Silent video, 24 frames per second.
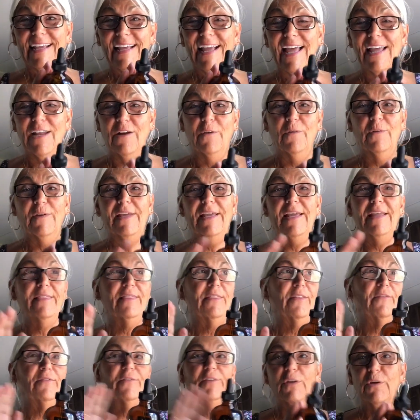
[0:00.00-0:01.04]
I don't get
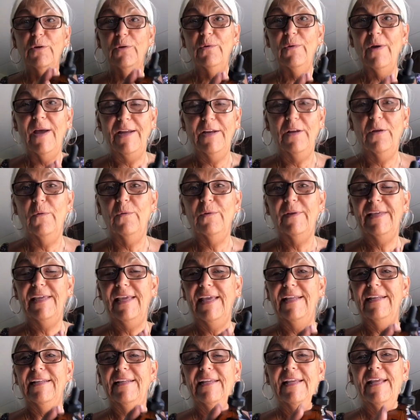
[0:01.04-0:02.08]
the flu. I don't
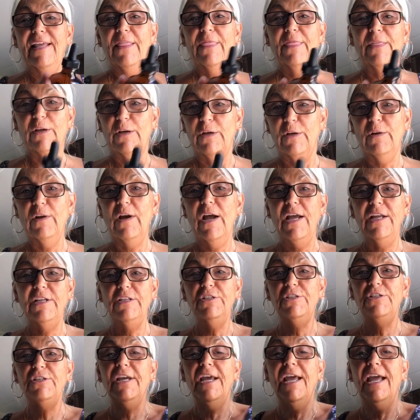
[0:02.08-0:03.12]
get the
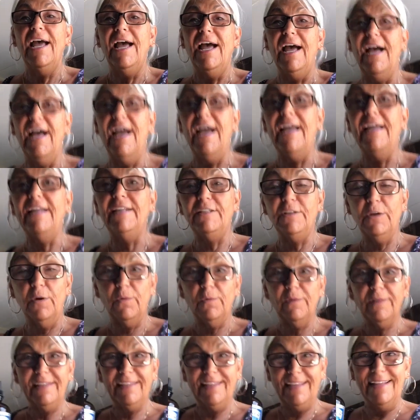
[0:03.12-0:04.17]
grunge. I
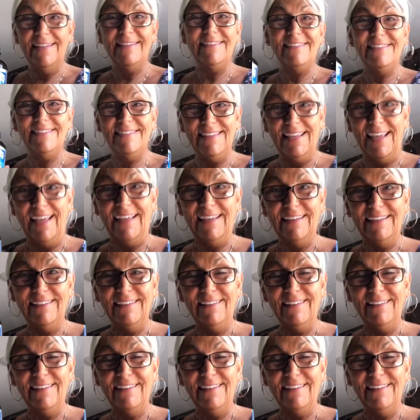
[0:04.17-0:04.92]
don't get sick.